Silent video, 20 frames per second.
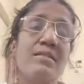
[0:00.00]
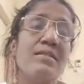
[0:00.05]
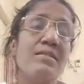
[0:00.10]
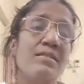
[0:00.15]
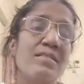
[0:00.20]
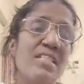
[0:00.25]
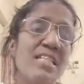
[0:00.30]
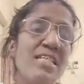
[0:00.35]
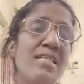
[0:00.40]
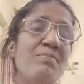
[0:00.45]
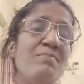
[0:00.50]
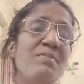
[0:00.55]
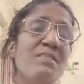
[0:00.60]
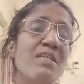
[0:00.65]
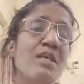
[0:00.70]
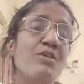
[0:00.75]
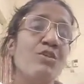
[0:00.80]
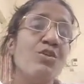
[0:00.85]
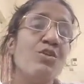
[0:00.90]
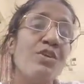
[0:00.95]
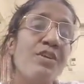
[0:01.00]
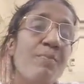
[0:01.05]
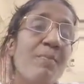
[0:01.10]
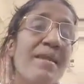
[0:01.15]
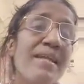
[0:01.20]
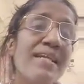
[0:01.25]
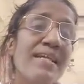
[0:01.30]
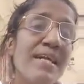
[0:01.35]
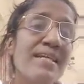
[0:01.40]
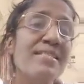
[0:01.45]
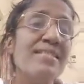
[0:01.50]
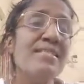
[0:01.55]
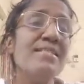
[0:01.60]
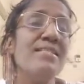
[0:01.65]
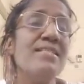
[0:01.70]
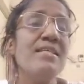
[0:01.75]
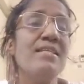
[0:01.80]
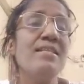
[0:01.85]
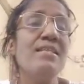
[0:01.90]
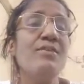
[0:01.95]
teams should remain
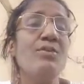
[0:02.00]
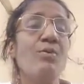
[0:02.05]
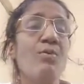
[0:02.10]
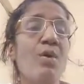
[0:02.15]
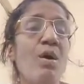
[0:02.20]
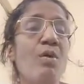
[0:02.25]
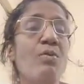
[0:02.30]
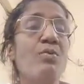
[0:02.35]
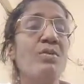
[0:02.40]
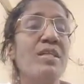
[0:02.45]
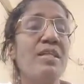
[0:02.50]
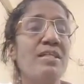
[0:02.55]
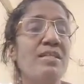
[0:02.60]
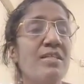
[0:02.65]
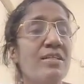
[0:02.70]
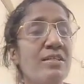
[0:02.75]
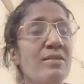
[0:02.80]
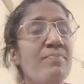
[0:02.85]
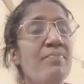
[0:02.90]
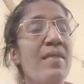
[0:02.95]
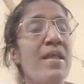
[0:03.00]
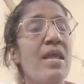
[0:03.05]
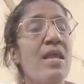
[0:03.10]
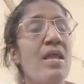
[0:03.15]
consistent throughout the term